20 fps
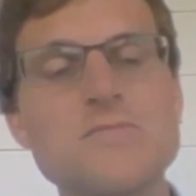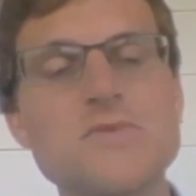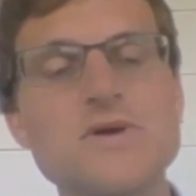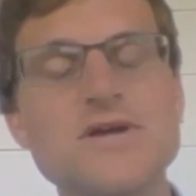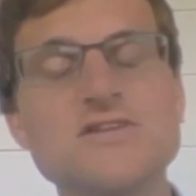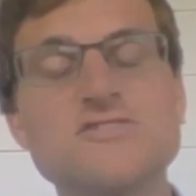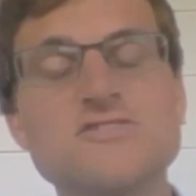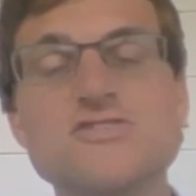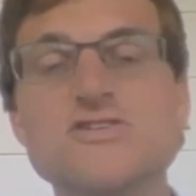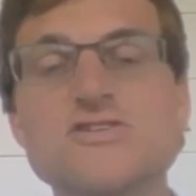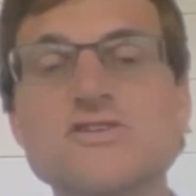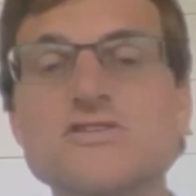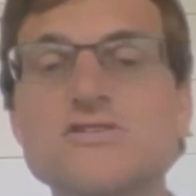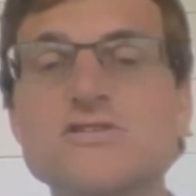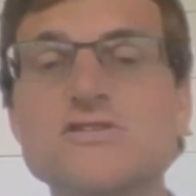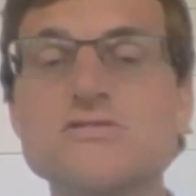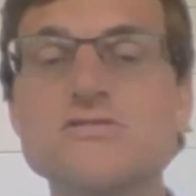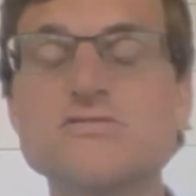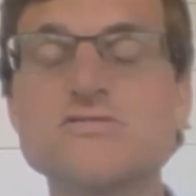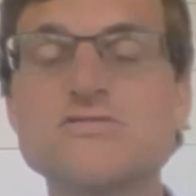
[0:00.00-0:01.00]
It's good
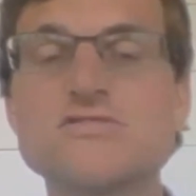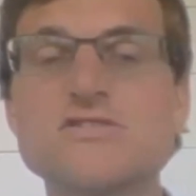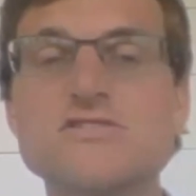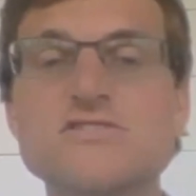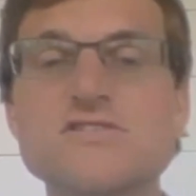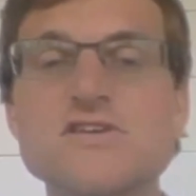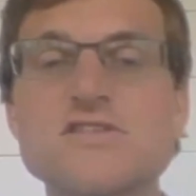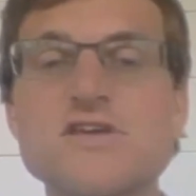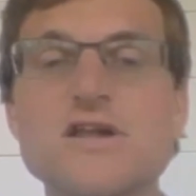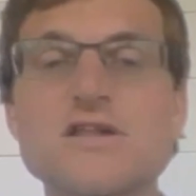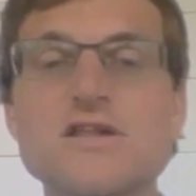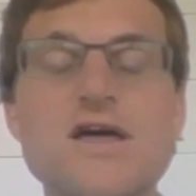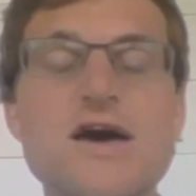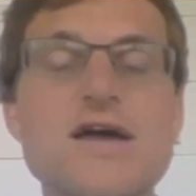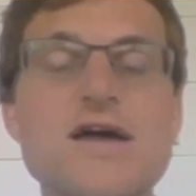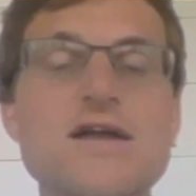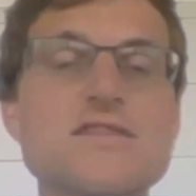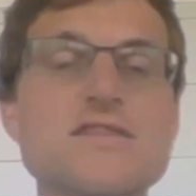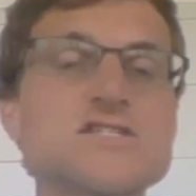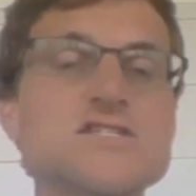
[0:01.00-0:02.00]
news to see that a lot of
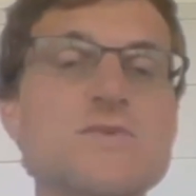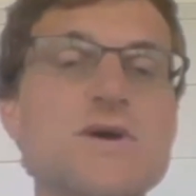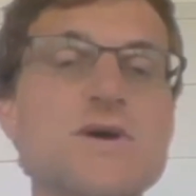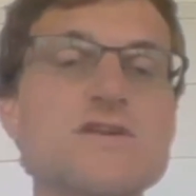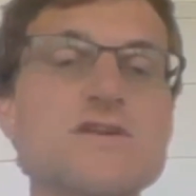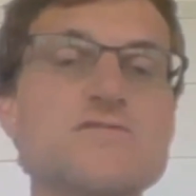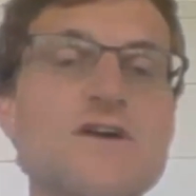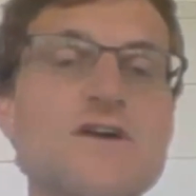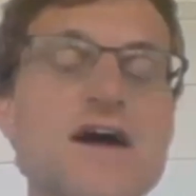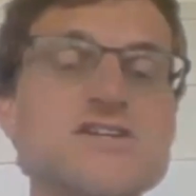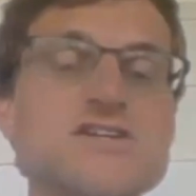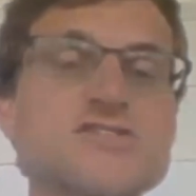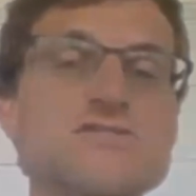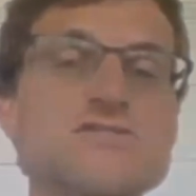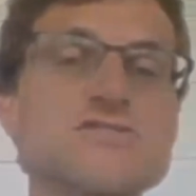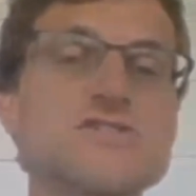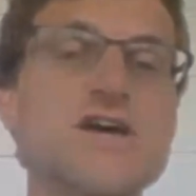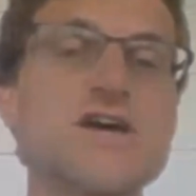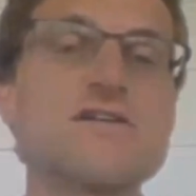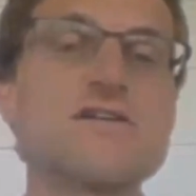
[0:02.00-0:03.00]
these
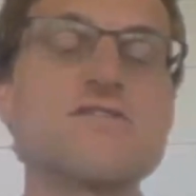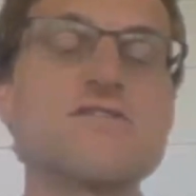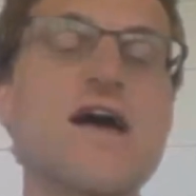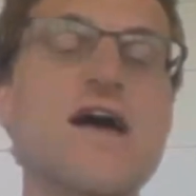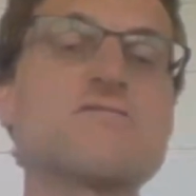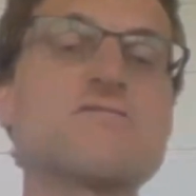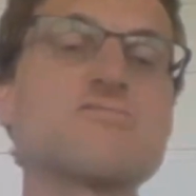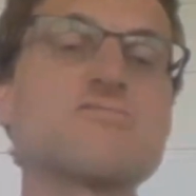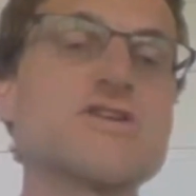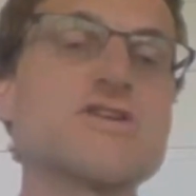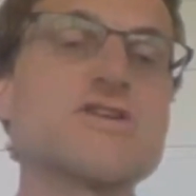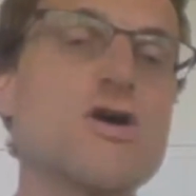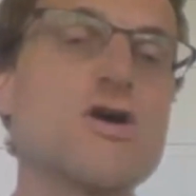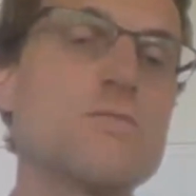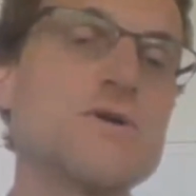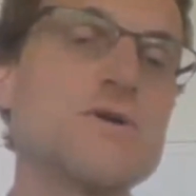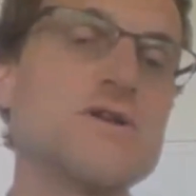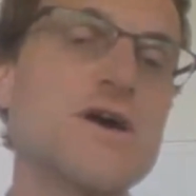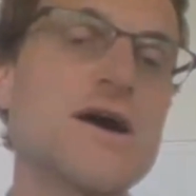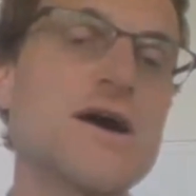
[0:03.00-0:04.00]
manufacturers have
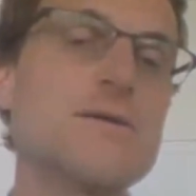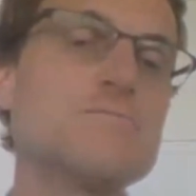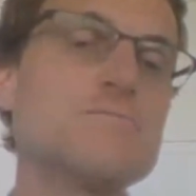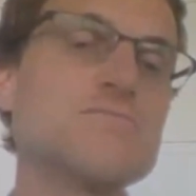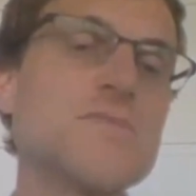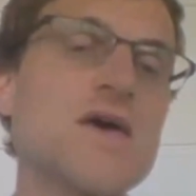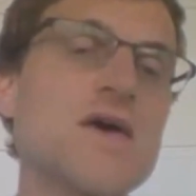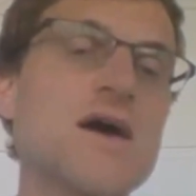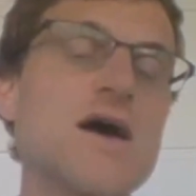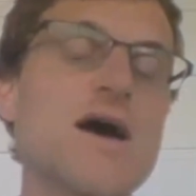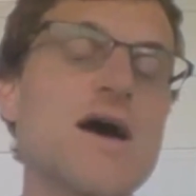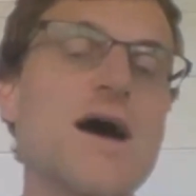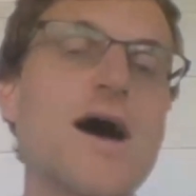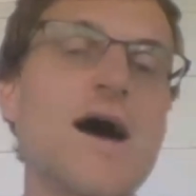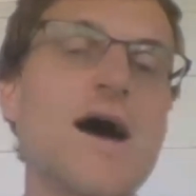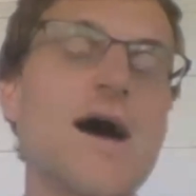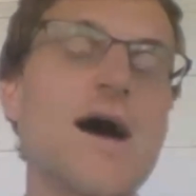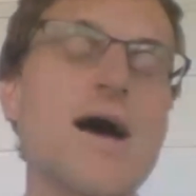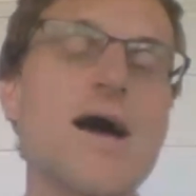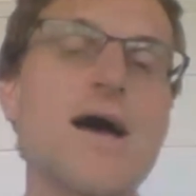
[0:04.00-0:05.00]
reopened up.
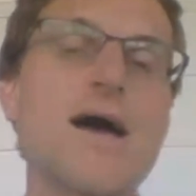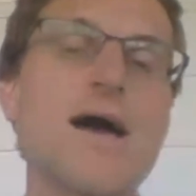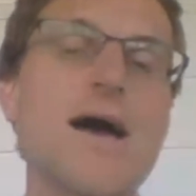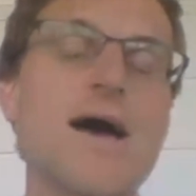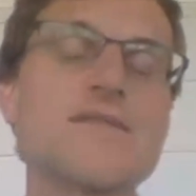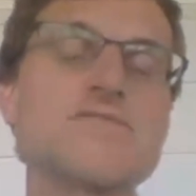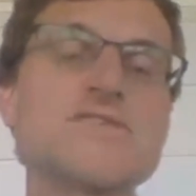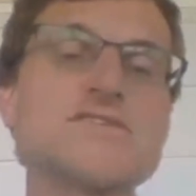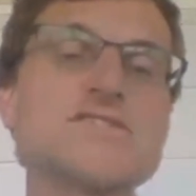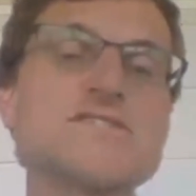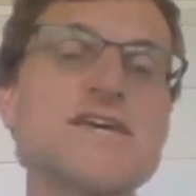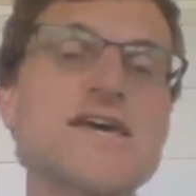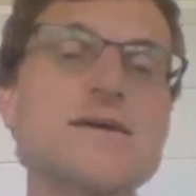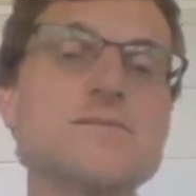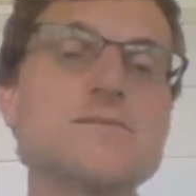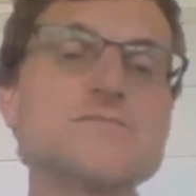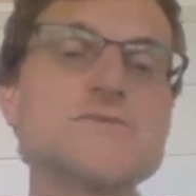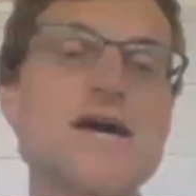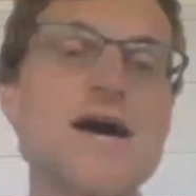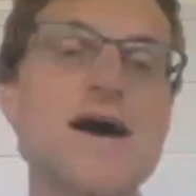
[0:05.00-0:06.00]
At the
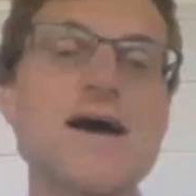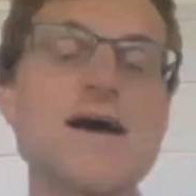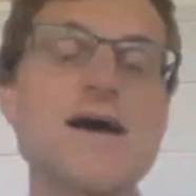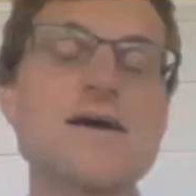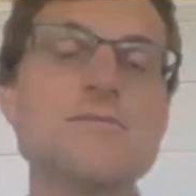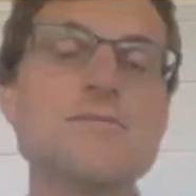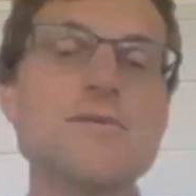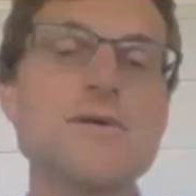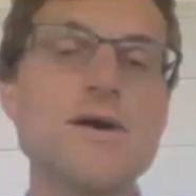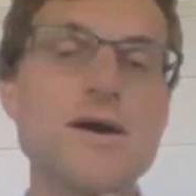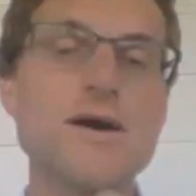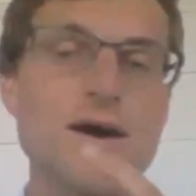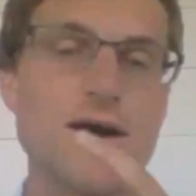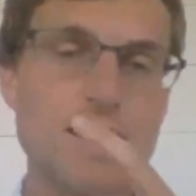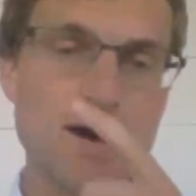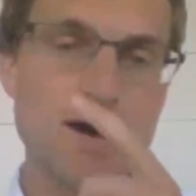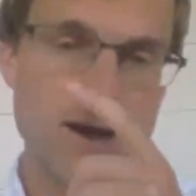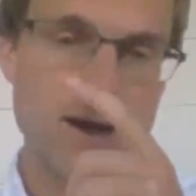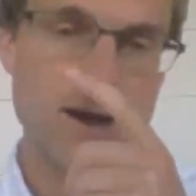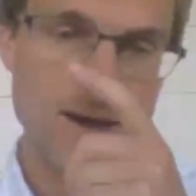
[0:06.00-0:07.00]
same time,
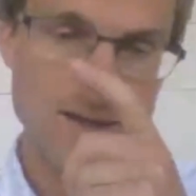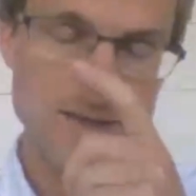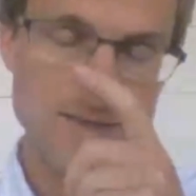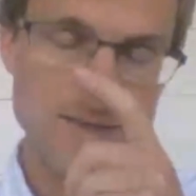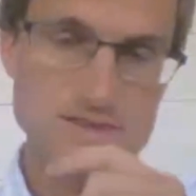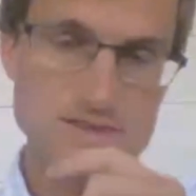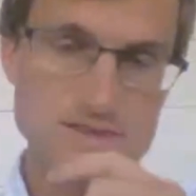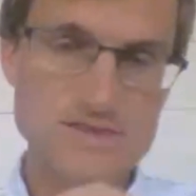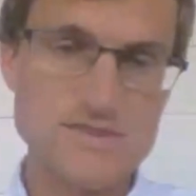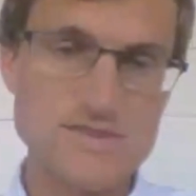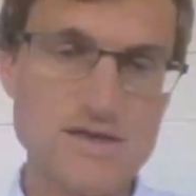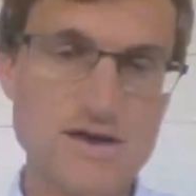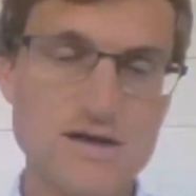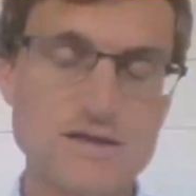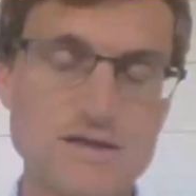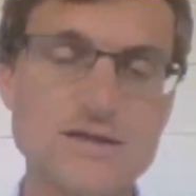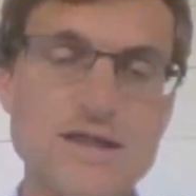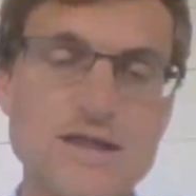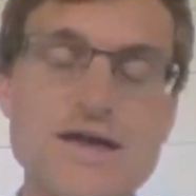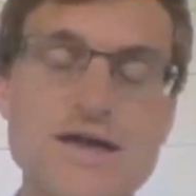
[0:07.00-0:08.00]
a
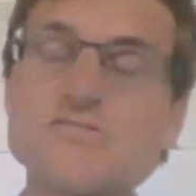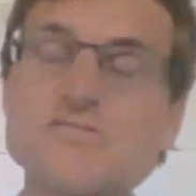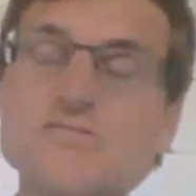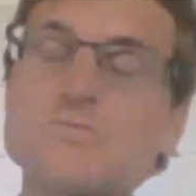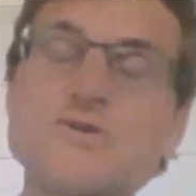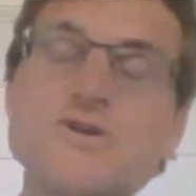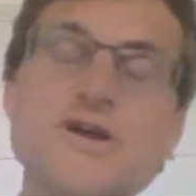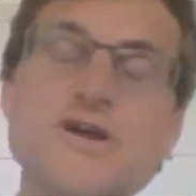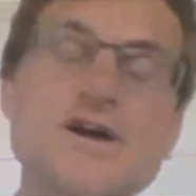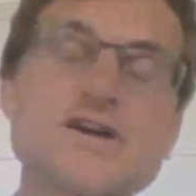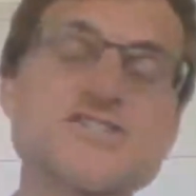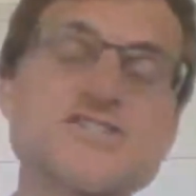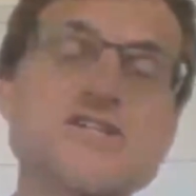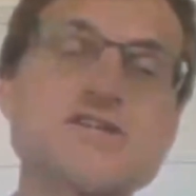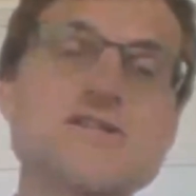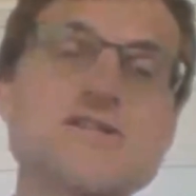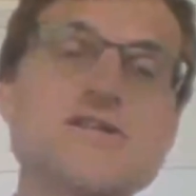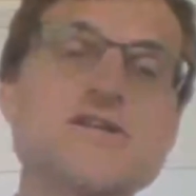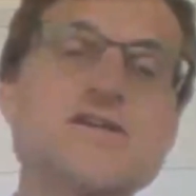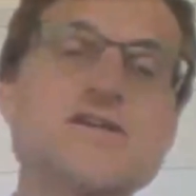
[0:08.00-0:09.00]
lot of the
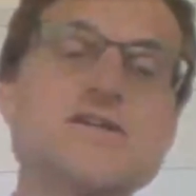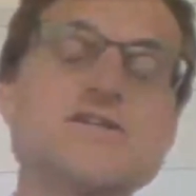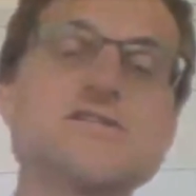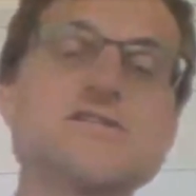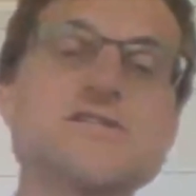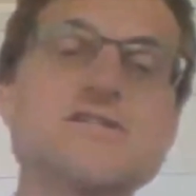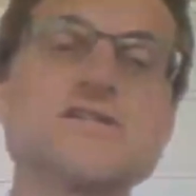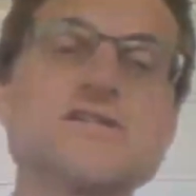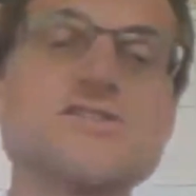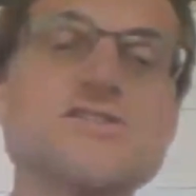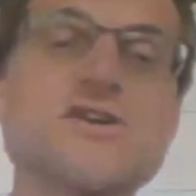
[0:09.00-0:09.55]
production is